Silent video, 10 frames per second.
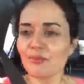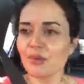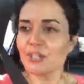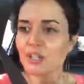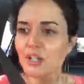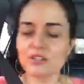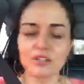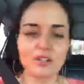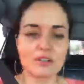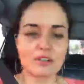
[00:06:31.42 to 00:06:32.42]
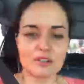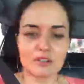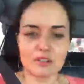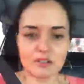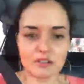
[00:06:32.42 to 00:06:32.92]
we judge,
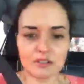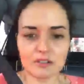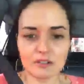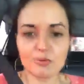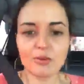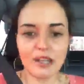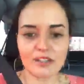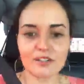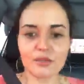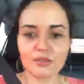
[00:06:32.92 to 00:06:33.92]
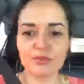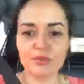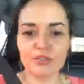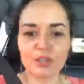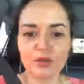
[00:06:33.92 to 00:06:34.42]
right, don't
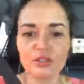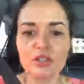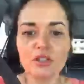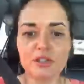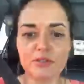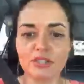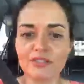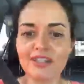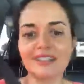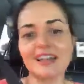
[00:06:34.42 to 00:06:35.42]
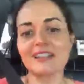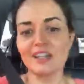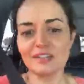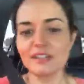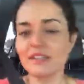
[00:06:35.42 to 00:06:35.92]
throw stones if you live in a glass
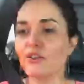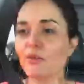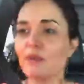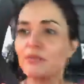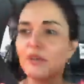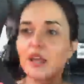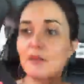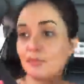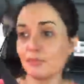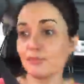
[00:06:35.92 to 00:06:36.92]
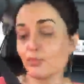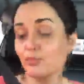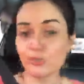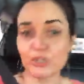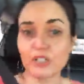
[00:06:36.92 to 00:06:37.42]
house. That's the other one. But
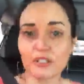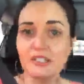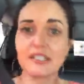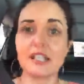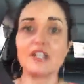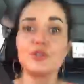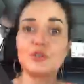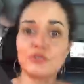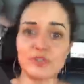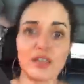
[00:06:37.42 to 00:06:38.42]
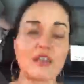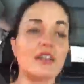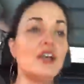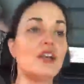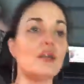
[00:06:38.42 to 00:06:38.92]
Jesus has said to have
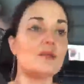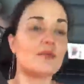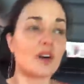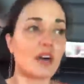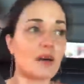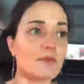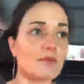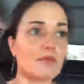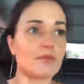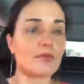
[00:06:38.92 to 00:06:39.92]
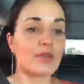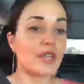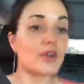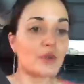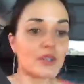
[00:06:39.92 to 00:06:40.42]
said,
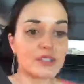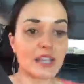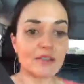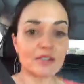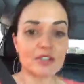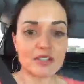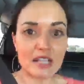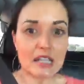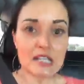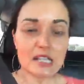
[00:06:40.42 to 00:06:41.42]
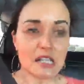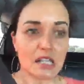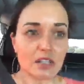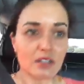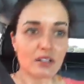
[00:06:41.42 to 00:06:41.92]
he who has never sinned,
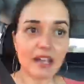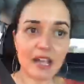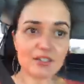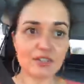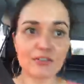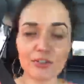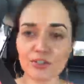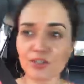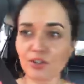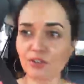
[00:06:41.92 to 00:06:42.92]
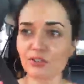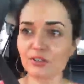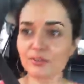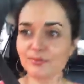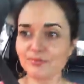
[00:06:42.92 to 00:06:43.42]
cast the first stone.